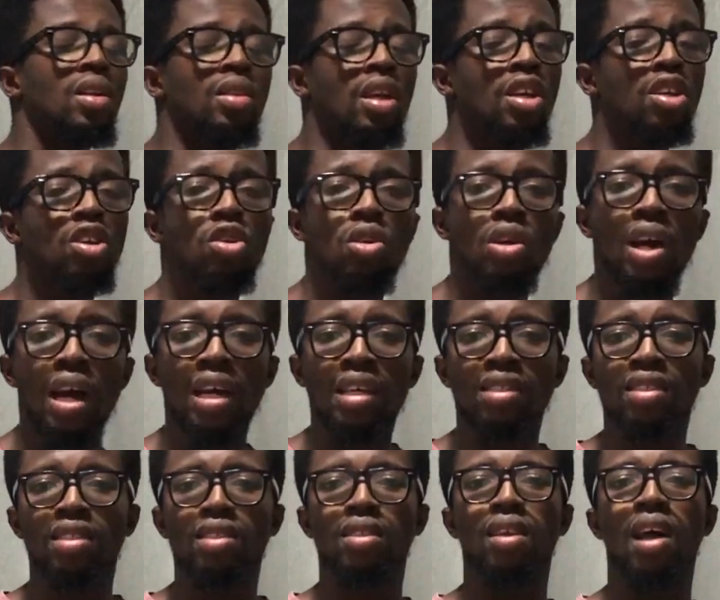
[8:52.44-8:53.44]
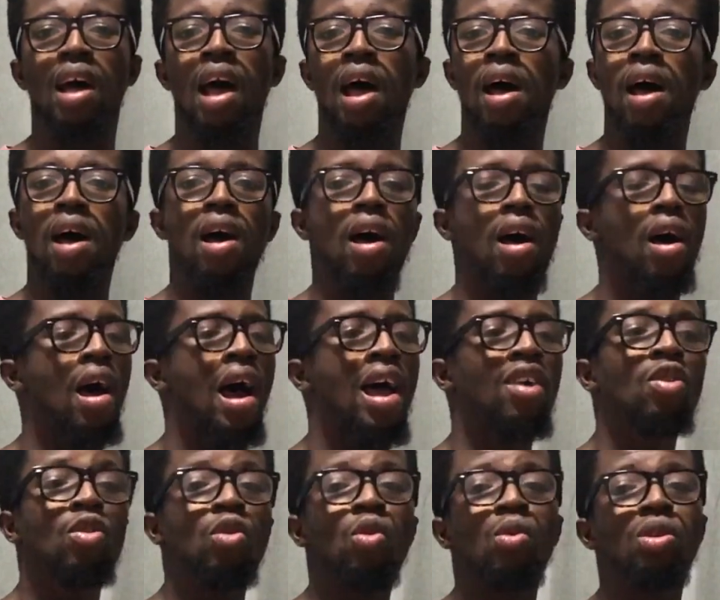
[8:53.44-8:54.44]
Thank you guys. I
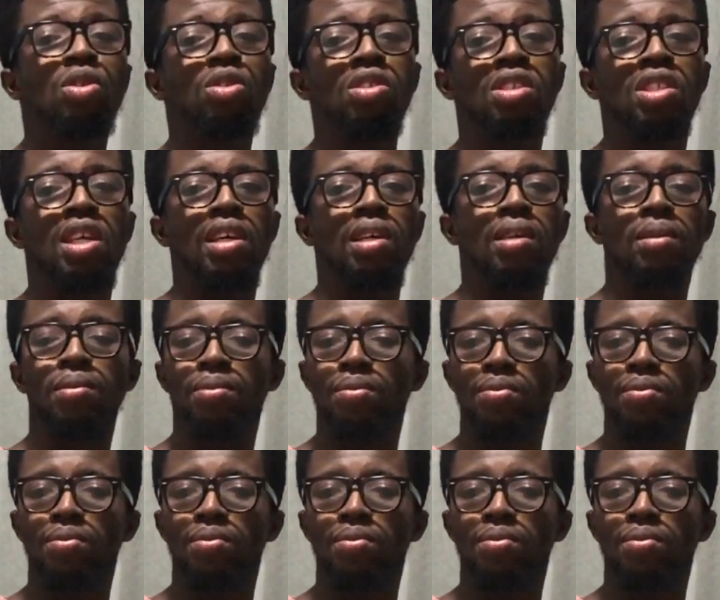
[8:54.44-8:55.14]
don't know what to say.